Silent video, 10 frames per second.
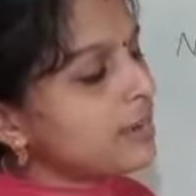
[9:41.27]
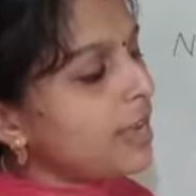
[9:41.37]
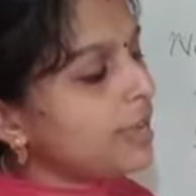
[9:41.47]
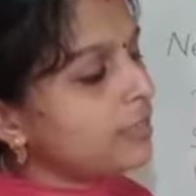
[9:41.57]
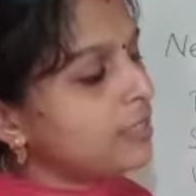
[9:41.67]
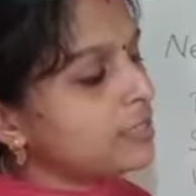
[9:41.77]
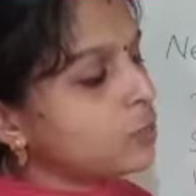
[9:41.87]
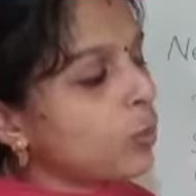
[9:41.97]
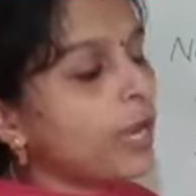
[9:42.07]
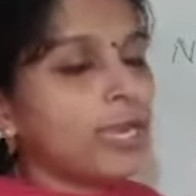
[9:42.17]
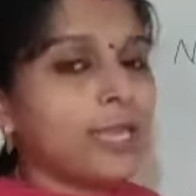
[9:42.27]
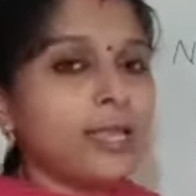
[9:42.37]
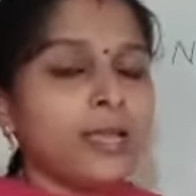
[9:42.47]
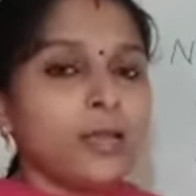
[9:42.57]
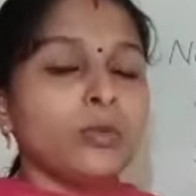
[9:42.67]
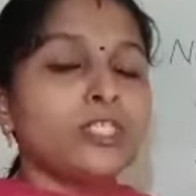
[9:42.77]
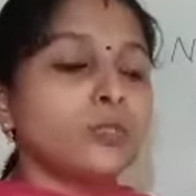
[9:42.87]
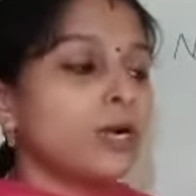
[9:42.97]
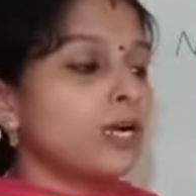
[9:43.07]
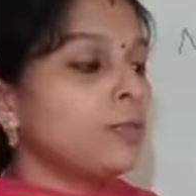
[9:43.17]
like this? Why? Which
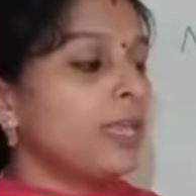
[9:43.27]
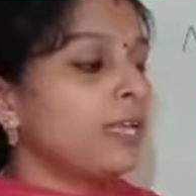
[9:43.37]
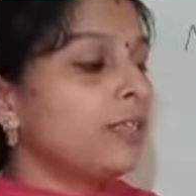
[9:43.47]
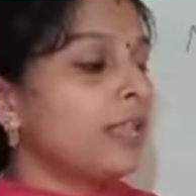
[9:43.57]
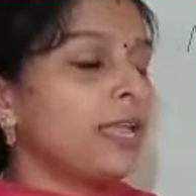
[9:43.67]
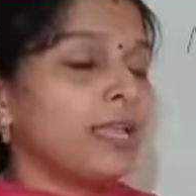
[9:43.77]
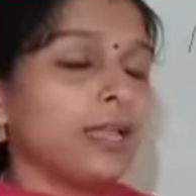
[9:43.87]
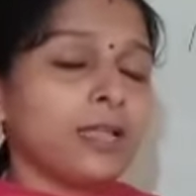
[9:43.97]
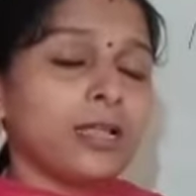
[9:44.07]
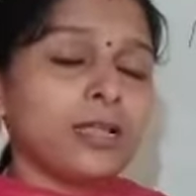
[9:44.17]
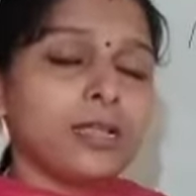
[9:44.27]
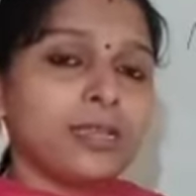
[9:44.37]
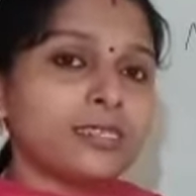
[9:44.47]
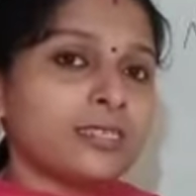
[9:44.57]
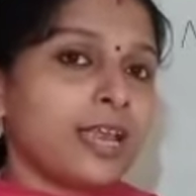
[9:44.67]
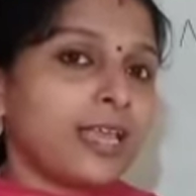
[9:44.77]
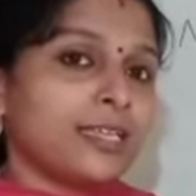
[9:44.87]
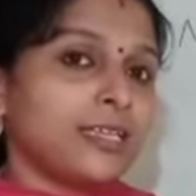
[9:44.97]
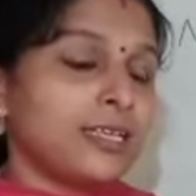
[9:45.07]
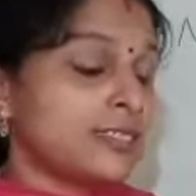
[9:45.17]
bird make like nest
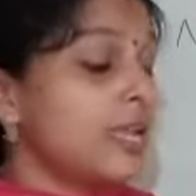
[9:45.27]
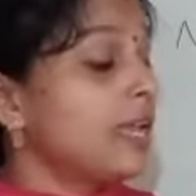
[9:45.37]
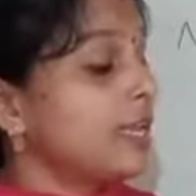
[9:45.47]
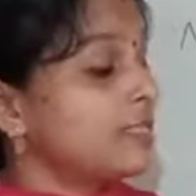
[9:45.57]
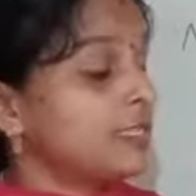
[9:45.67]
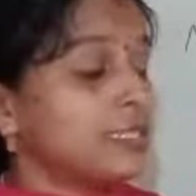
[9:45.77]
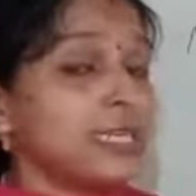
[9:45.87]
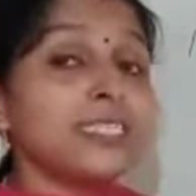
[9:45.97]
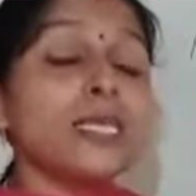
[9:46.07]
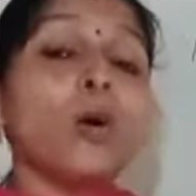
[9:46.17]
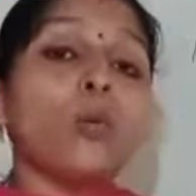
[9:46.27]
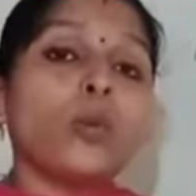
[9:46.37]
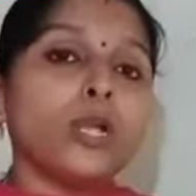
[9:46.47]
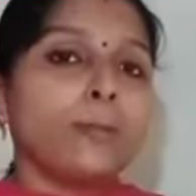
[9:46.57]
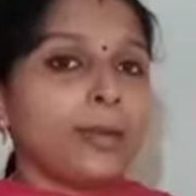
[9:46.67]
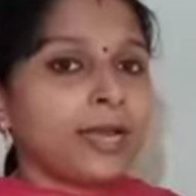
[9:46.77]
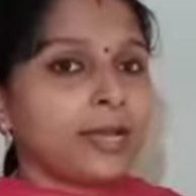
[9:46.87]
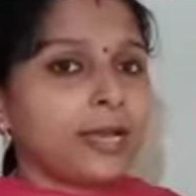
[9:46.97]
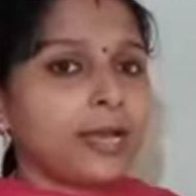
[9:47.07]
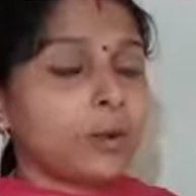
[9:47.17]
like this? Yes, it is
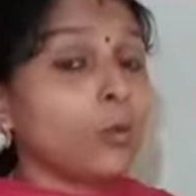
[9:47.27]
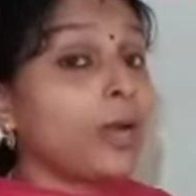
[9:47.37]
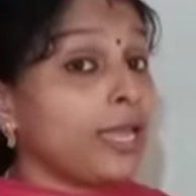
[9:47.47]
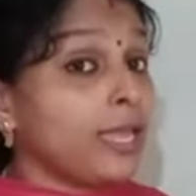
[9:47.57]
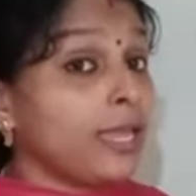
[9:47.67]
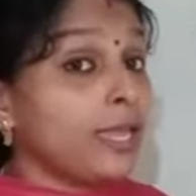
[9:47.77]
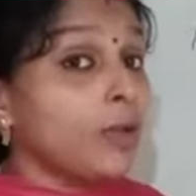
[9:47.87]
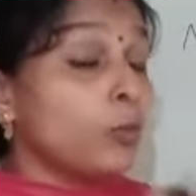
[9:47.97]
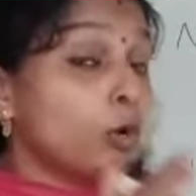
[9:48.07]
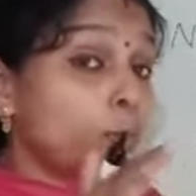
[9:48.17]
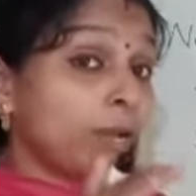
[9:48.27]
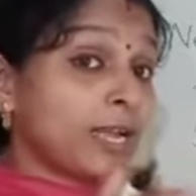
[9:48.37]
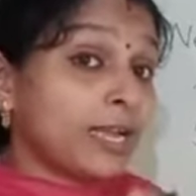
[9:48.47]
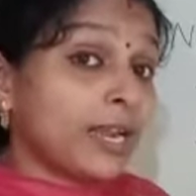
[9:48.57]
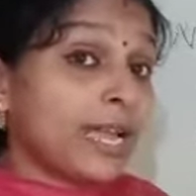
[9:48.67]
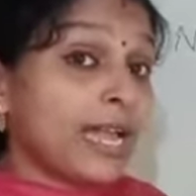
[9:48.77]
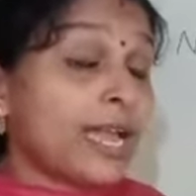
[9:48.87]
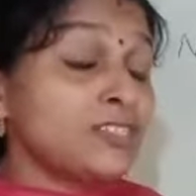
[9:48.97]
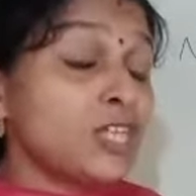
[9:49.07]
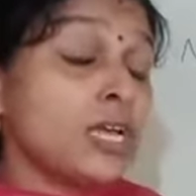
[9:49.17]
woodpecker. Why? Woodpecker
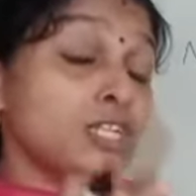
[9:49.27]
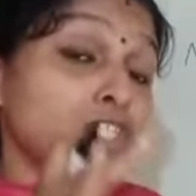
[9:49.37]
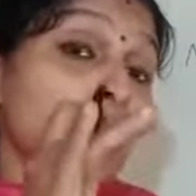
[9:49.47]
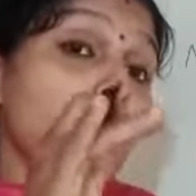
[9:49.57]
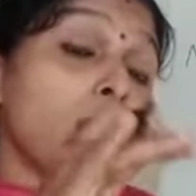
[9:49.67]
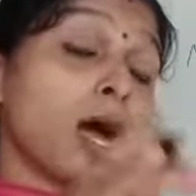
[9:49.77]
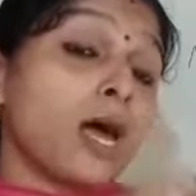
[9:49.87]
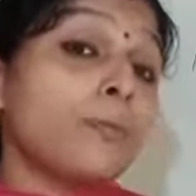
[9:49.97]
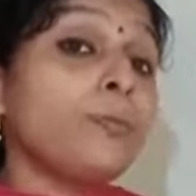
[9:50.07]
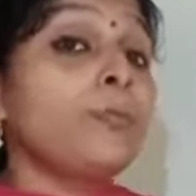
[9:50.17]
has sharp